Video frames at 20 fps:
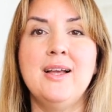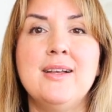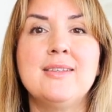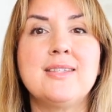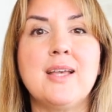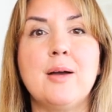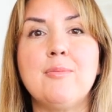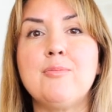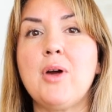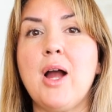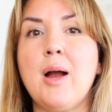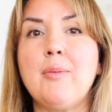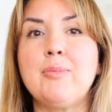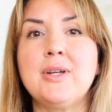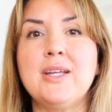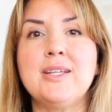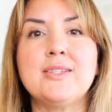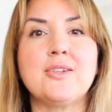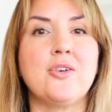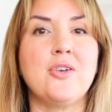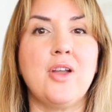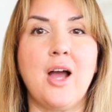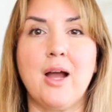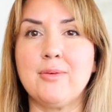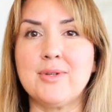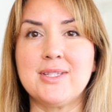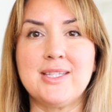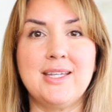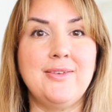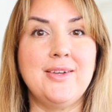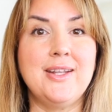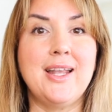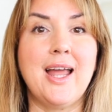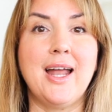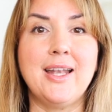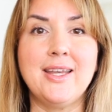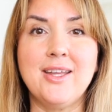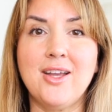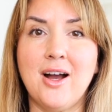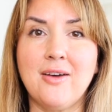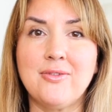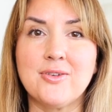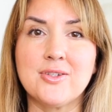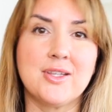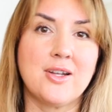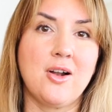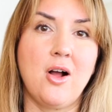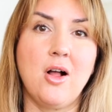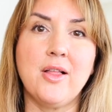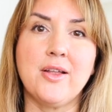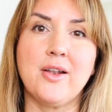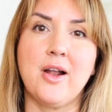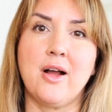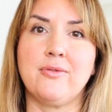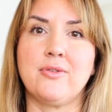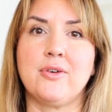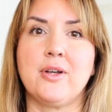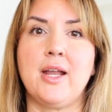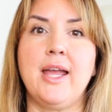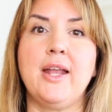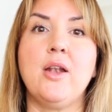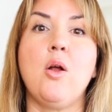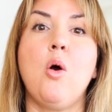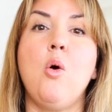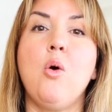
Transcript: Some properties are not receiving any offers at all on offer night,